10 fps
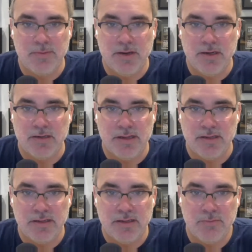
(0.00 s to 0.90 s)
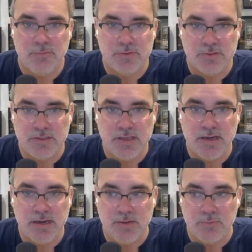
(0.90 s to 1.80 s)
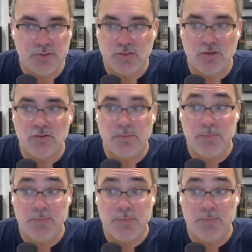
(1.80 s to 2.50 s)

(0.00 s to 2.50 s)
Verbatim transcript: I mean, like it was, and, and, it was certain